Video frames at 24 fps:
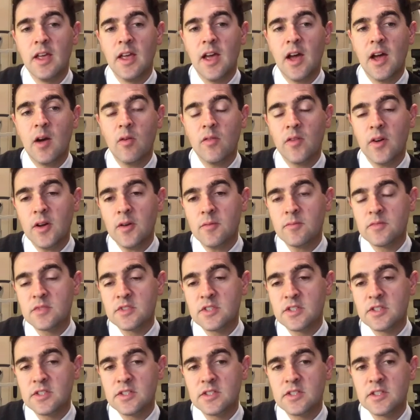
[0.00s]
However,
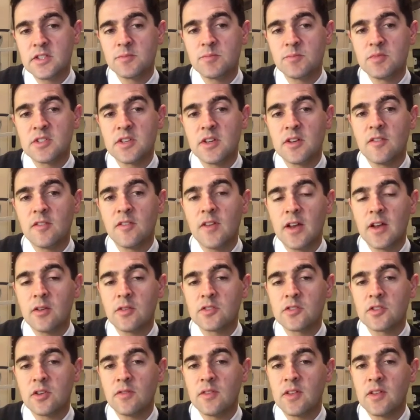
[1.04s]
66% of
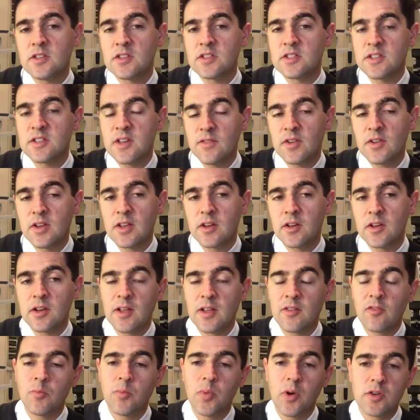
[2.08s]
adults over the age of 70 are going to
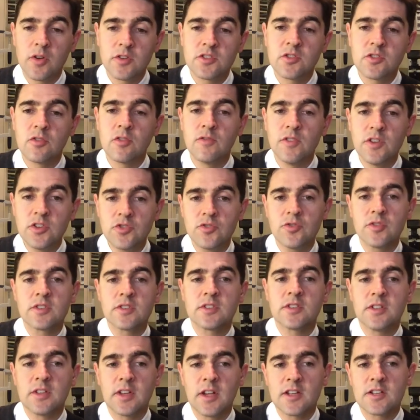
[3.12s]
have a posterior vitreous
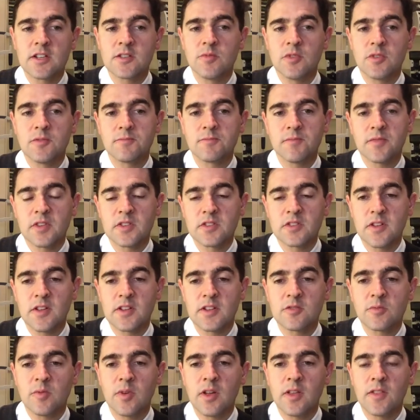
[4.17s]
detachment. So
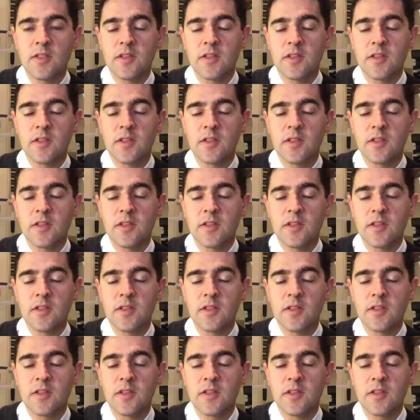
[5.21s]
that's where